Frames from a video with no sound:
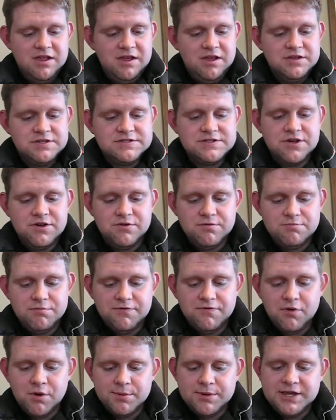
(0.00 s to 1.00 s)
So
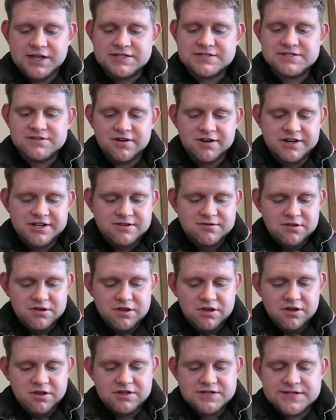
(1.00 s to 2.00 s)
before we get started,
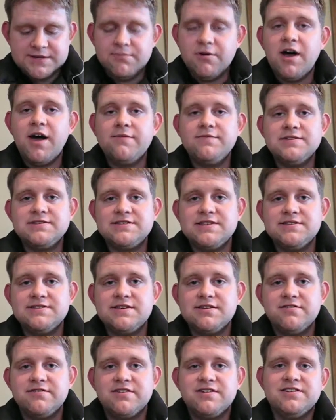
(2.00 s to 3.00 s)
it's some obvious things that
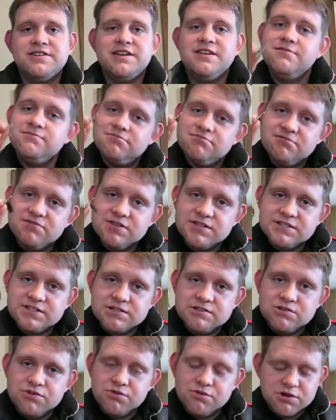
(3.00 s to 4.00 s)
you're going to need. There's a
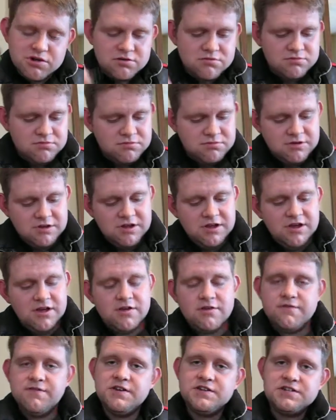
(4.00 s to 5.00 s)
lure,
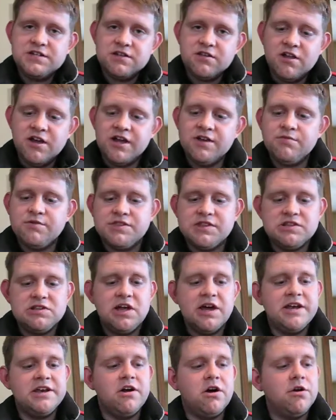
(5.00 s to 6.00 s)
a fishing line with the
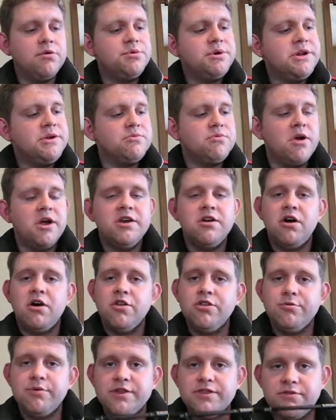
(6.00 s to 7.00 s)
line already run
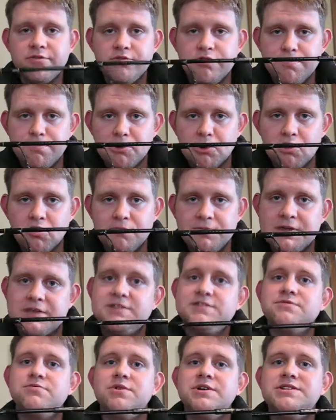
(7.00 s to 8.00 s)
all the way through the pole,
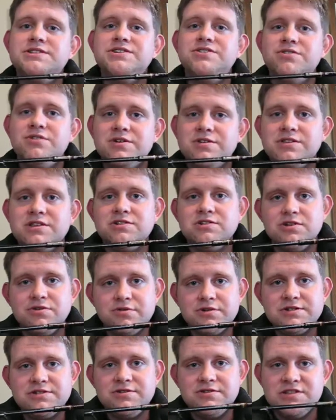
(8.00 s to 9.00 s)
because once you hook the
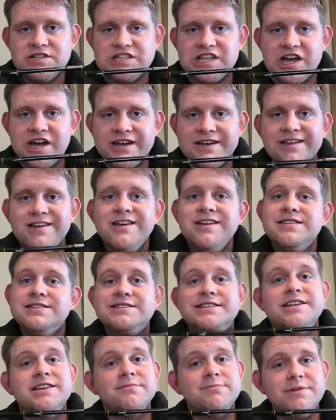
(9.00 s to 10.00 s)
lure to the line, it's
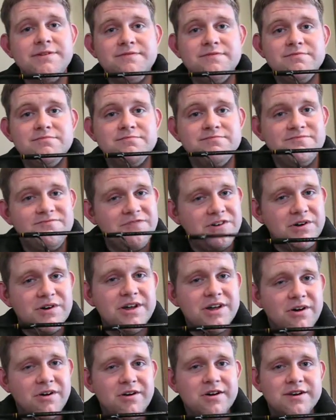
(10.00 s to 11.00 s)
going to be
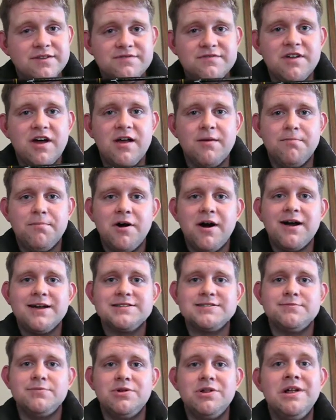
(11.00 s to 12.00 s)
very hard, if not
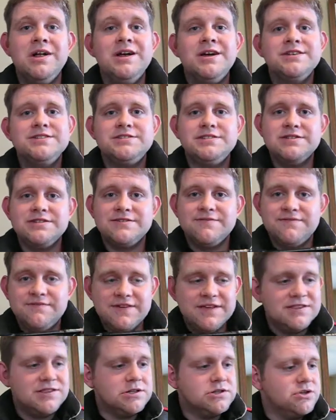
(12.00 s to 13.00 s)
impossible, to
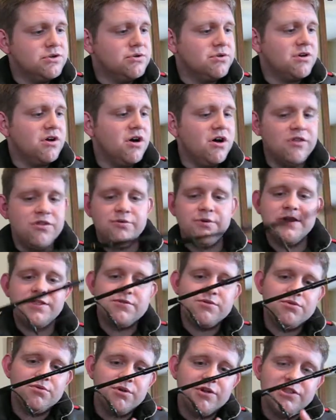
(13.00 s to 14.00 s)
feed the lure all the way
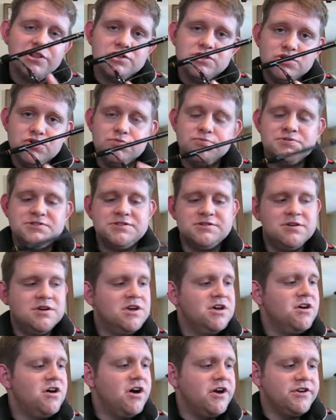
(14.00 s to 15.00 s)
through all the loops
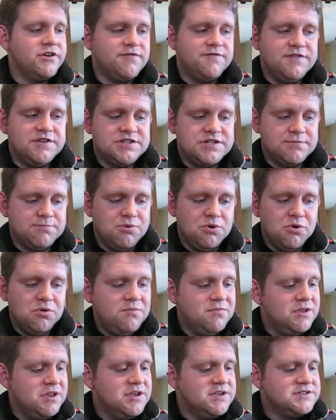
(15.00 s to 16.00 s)
on your fishing pole.
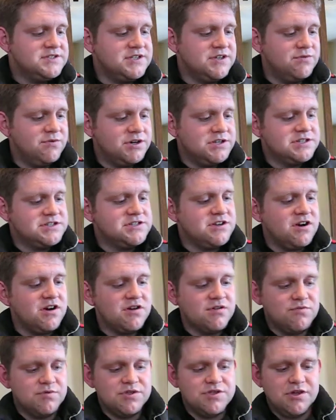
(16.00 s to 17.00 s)
So you want to
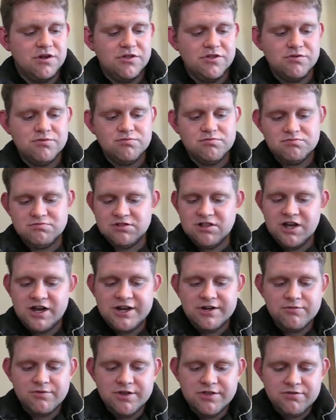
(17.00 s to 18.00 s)
start with all the
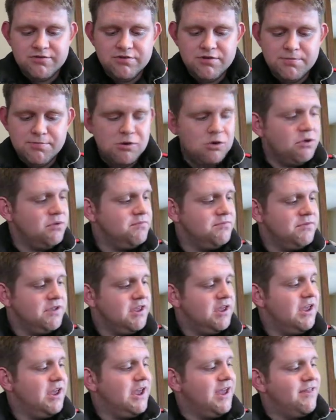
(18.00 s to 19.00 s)
line run through the pole,
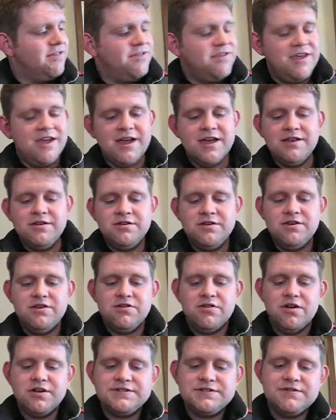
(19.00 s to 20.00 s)
and then
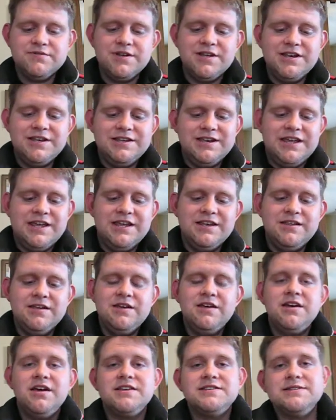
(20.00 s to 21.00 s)
you're also going to need
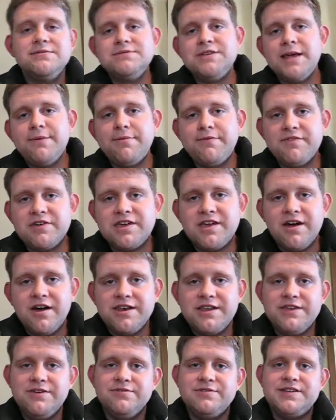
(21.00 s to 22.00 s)
some type of a
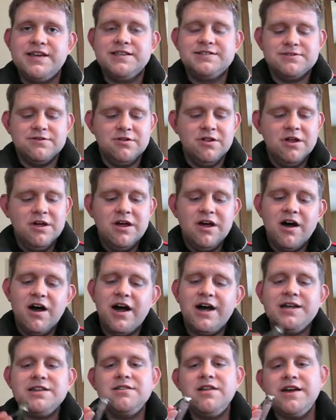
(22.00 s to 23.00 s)
cutting utensil.
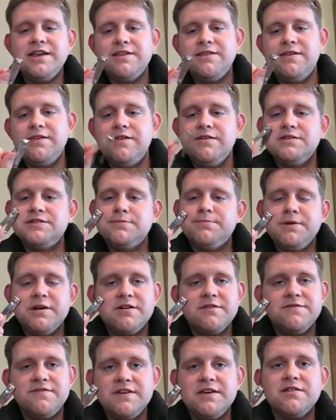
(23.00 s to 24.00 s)
I like to use a pair
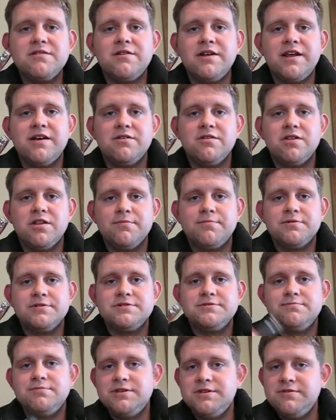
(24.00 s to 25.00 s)
of fingernail
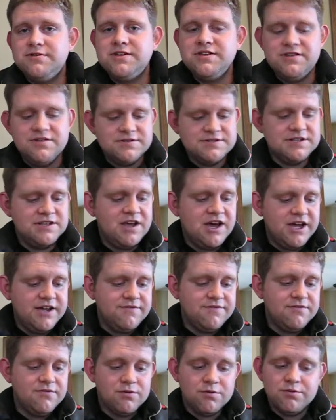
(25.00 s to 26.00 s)
clippers, but you can use a knife
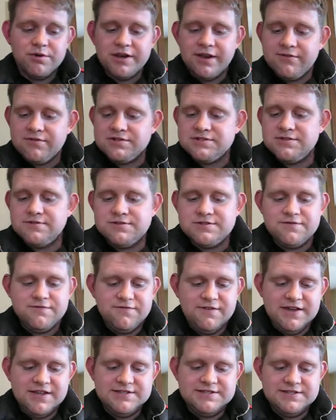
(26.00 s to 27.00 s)
or whatever suits your
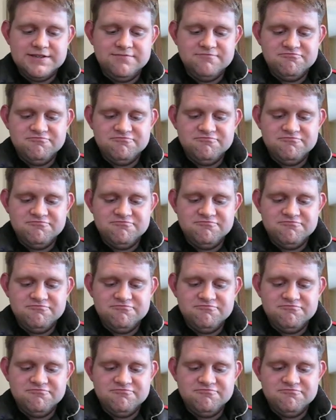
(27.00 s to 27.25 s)
fancy.